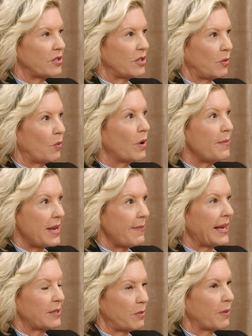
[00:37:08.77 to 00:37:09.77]
the woman
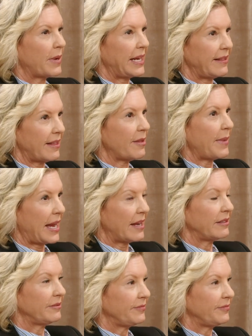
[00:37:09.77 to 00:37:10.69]
makes more money than the man.